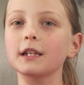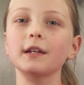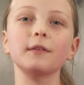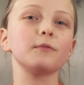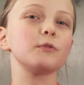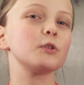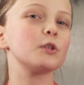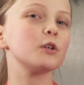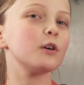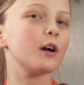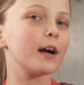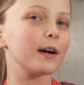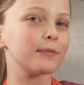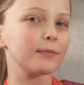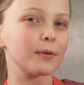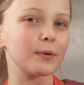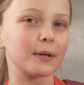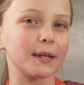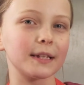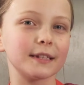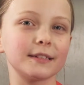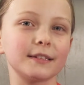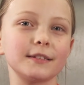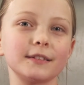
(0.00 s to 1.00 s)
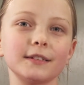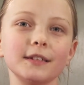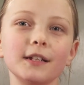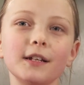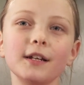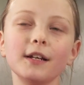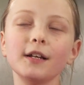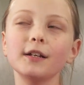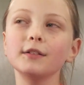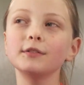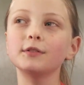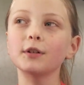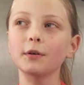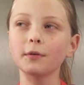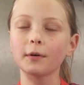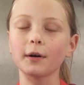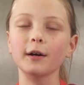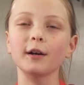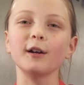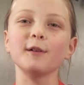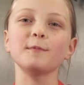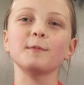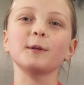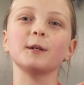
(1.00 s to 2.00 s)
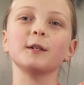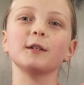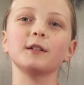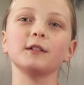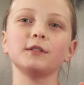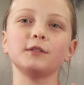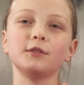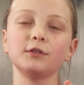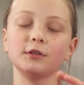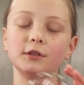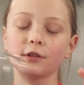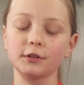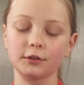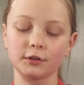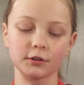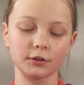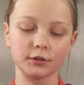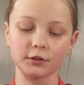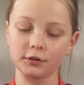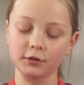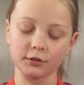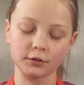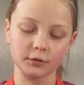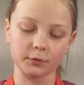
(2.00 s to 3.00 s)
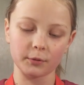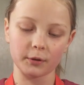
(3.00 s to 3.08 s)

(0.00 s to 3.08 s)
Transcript: If you don't have a whisk, don't worry because you can just use a